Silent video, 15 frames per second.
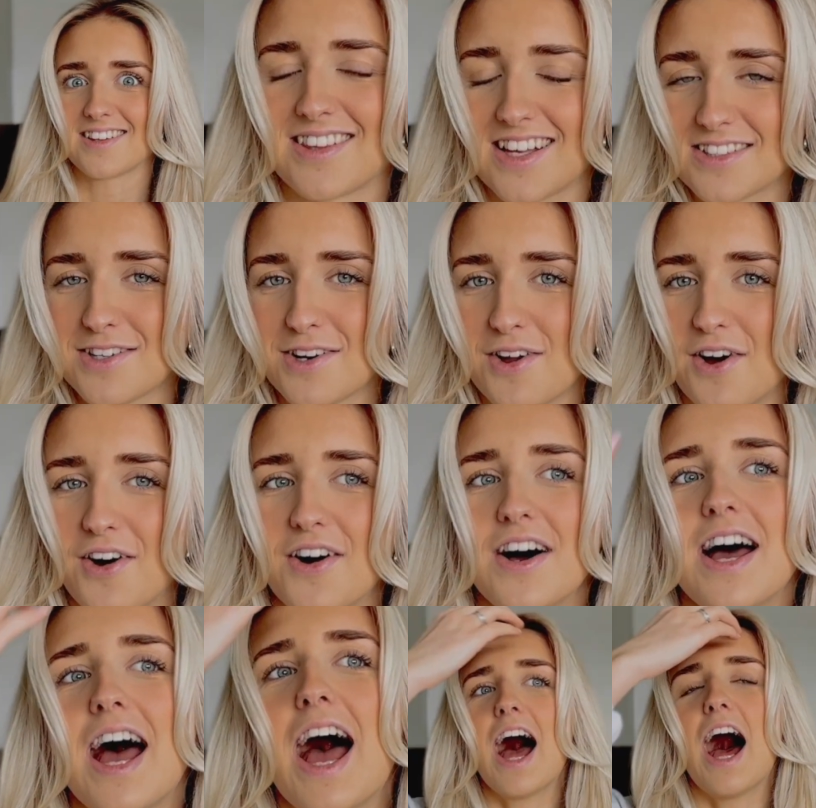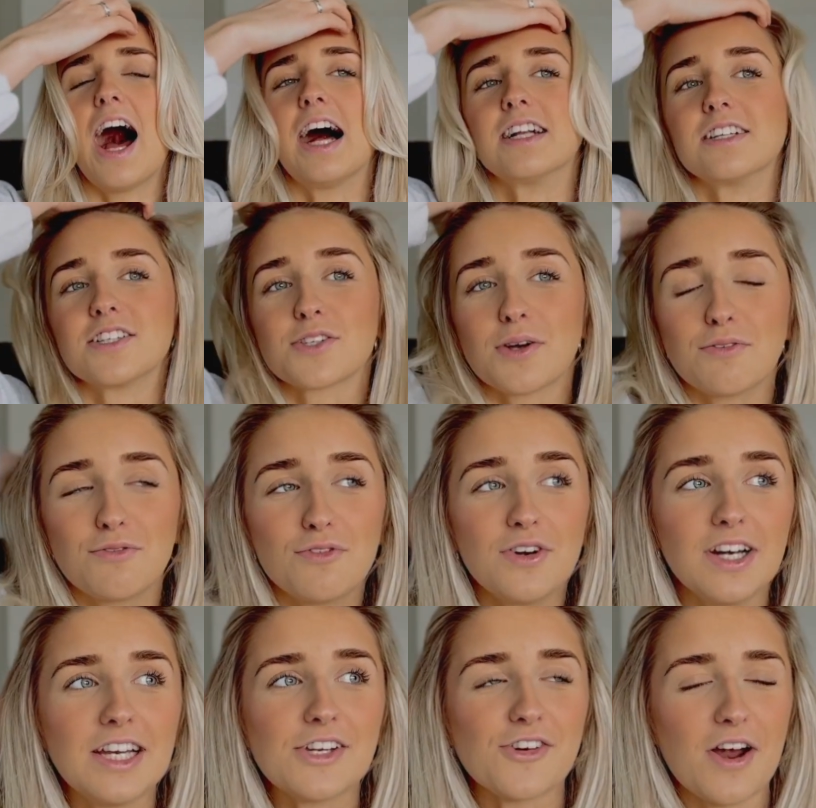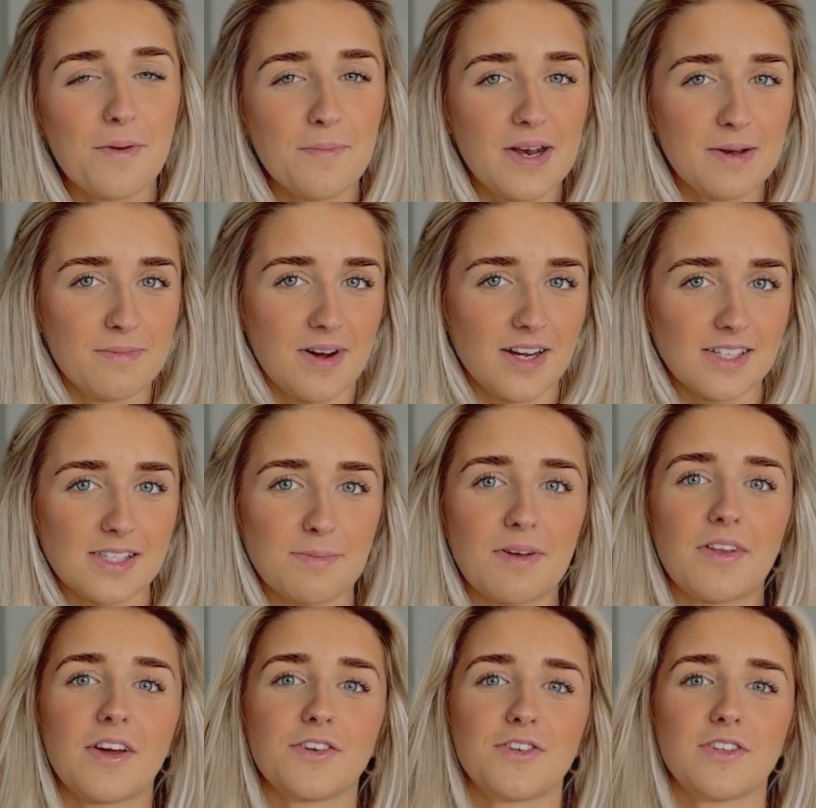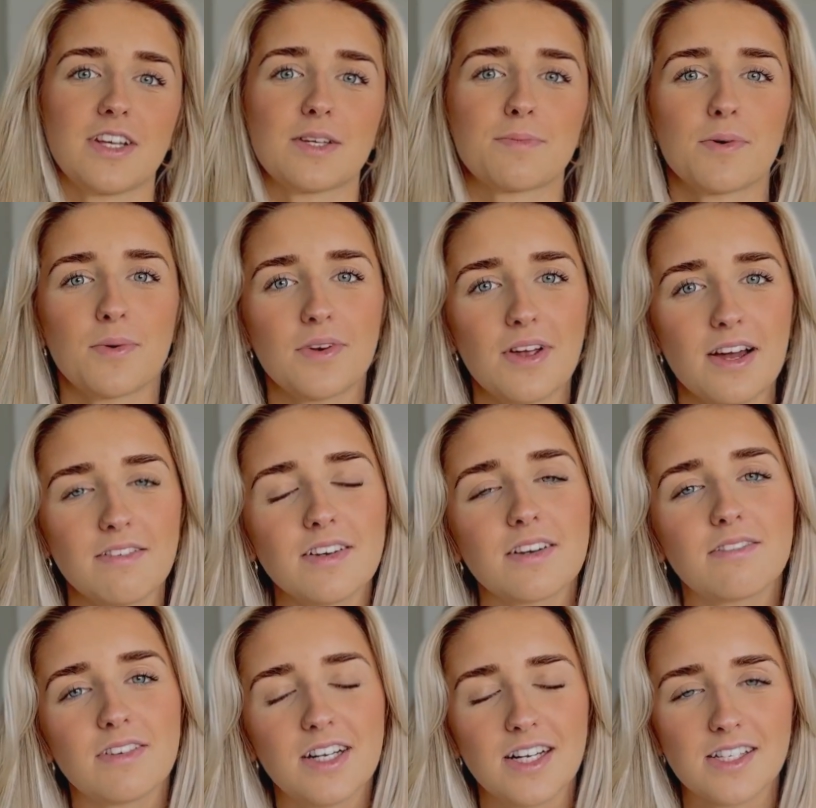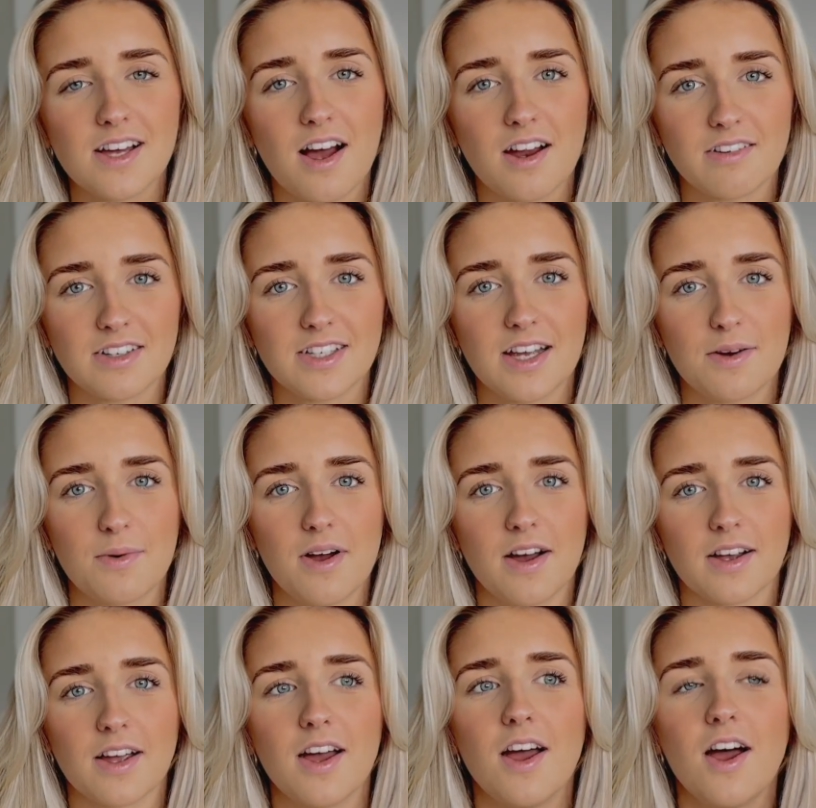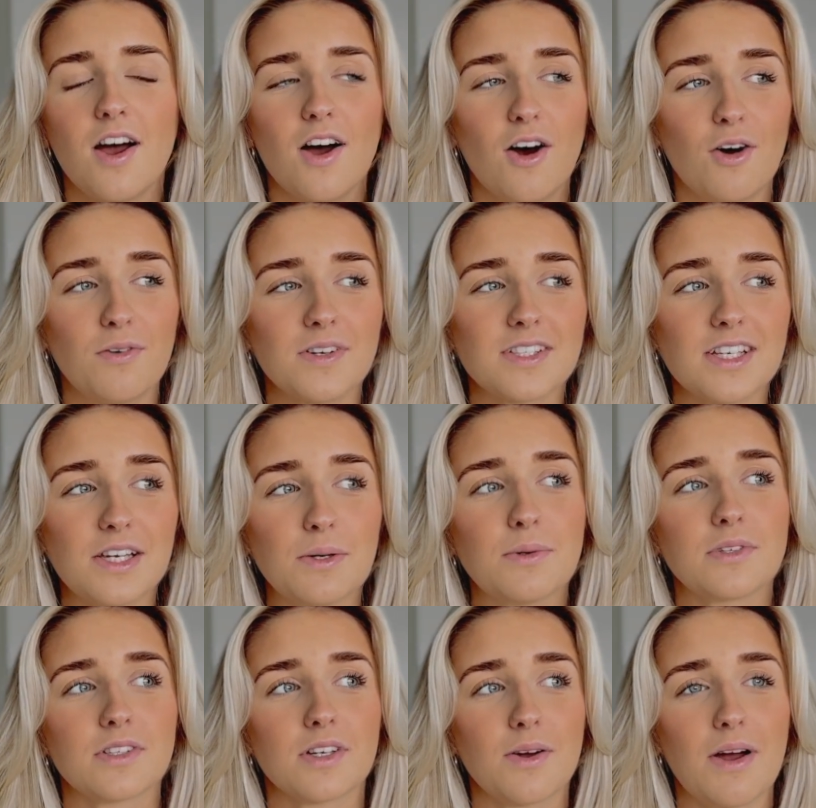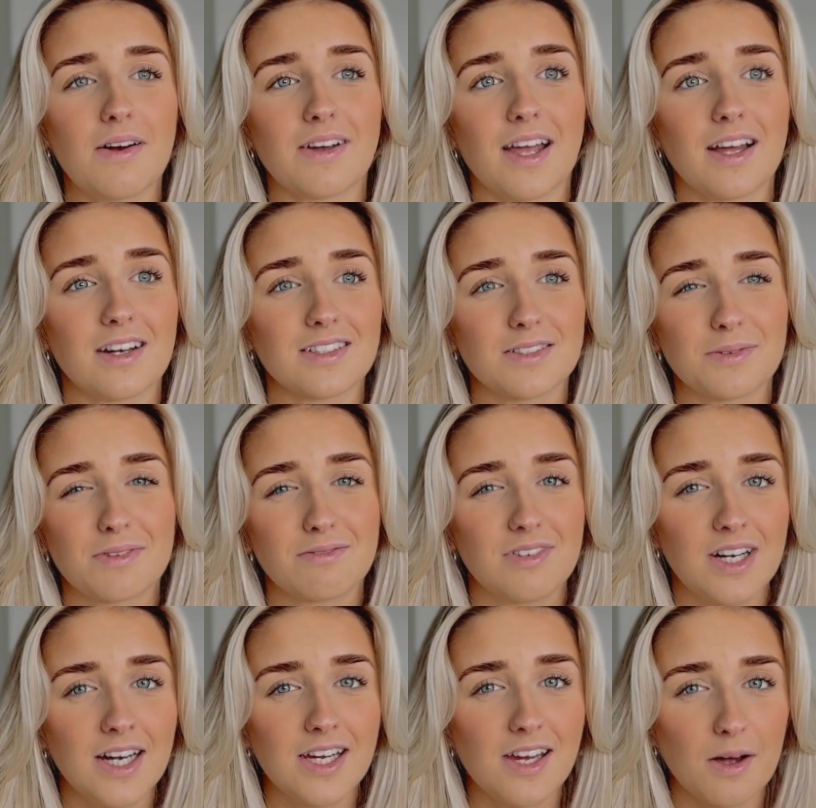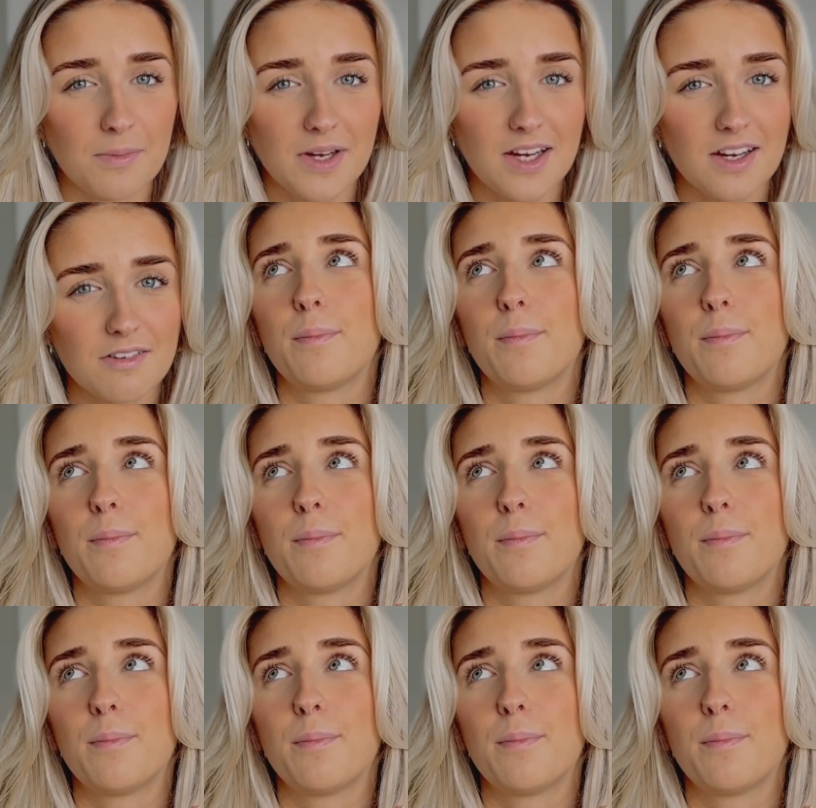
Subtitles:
That's a lot. And so I really try and minimise the amount that I do this, but when you're having a really tiring day at work, obviously you want to go out and get something really yummy.